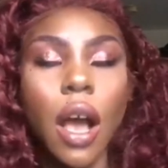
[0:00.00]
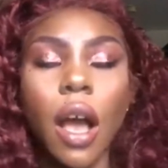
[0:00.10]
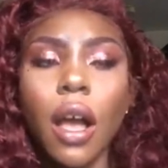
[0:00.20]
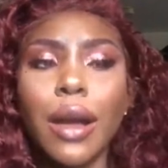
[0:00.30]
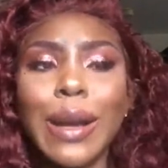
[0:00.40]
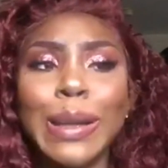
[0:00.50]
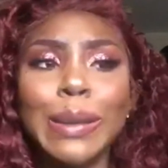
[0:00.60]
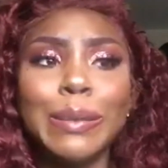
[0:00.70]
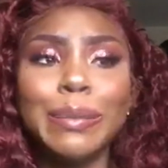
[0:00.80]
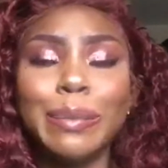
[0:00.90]
I
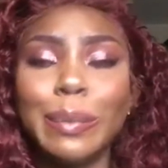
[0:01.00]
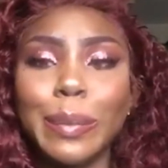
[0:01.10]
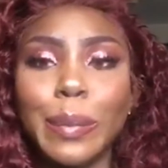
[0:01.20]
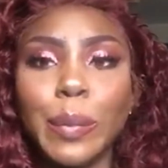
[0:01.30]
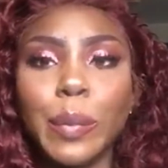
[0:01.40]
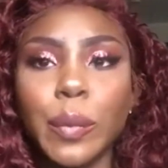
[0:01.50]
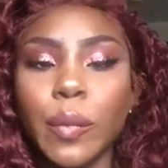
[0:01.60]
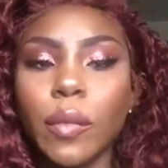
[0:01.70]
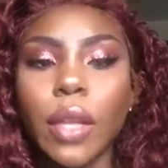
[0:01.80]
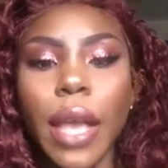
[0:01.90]

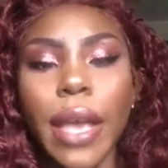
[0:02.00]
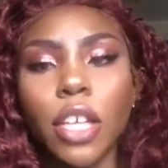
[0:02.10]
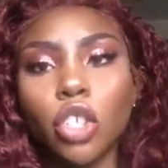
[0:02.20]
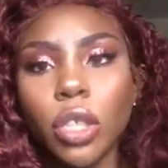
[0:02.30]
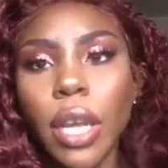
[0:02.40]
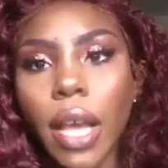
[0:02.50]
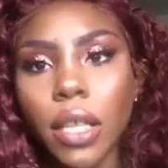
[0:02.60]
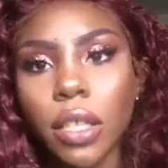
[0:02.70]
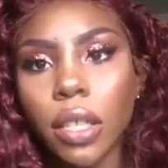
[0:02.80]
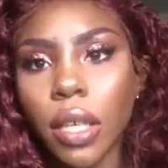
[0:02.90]
actually
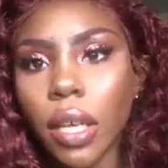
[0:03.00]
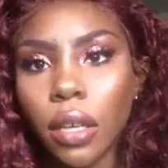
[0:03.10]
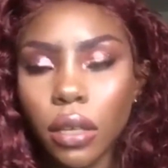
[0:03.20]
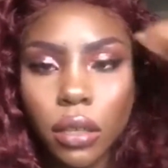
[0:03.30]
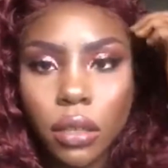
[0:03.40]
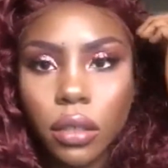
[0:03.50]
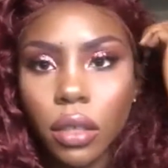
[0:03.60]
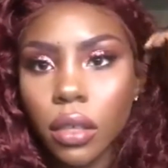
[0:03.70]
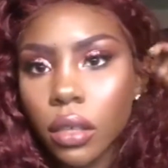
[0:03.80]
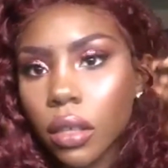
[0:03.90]
had to like
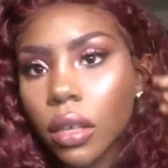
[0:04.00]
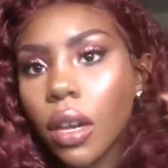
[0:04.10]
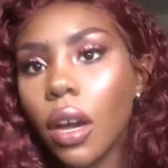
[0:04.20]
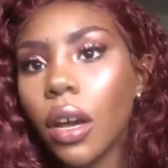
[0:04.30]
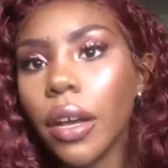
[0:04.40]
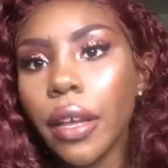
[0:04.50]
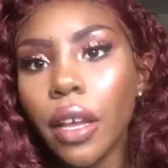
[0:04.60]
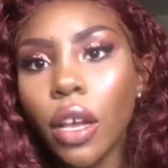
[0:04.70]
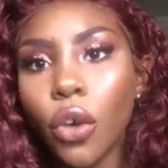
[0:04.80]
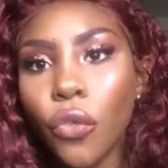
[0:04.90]
cut
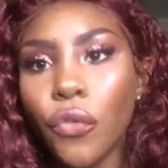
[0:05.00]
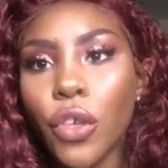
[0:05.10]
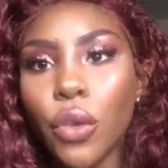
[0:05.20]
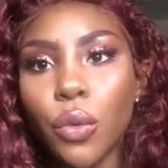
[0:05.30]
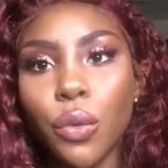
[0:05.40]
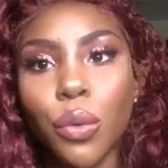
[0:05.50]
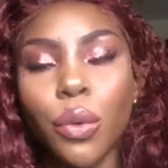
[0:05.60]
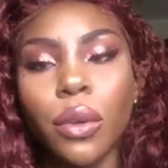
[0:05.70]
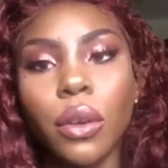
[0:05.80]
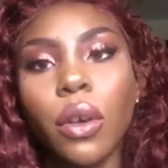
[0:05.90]
a few
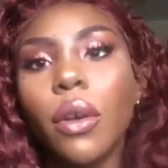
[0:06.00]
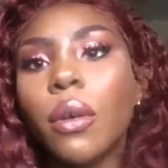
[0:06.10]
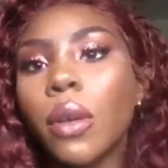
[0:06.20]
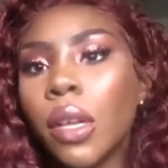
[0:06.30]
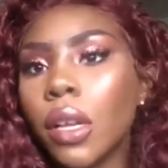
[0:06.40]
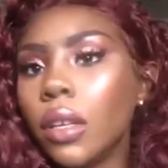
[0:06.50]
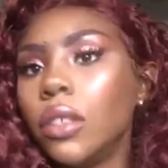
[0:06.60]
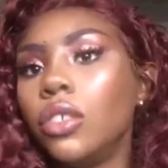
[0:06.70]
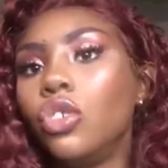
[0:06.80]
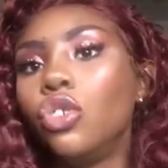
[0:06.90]

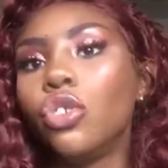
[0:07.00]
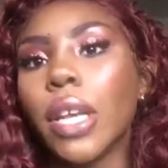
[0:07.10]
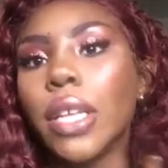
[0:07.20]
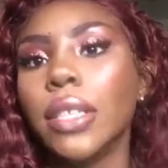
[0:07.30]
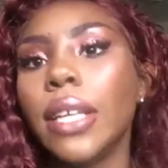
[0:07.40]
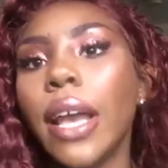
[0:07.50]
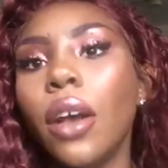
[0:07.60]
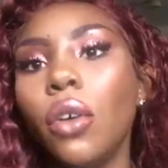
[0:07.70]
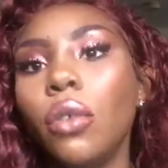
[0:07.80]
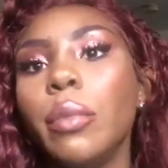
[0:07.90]
strands
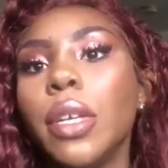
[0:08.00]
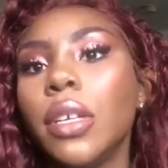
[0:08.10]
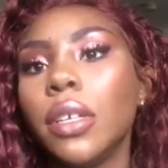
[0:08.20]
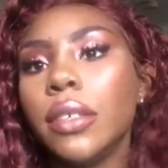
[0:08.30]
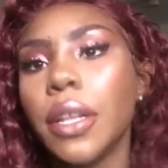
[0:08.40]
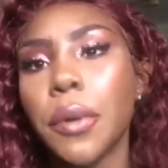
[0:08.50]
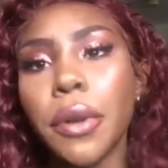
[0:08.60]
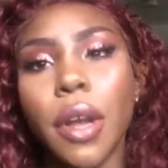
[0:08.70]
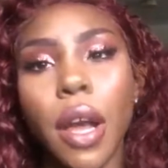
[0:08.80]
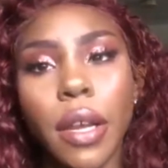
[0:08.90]
out because they were
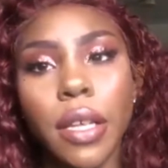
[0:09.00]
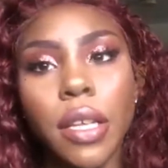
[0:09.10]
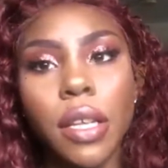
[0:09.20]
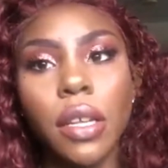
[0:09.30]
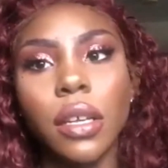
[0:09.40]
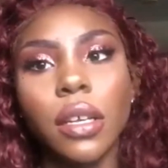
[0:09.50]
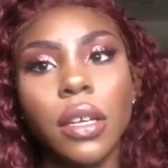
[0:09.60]
knotty.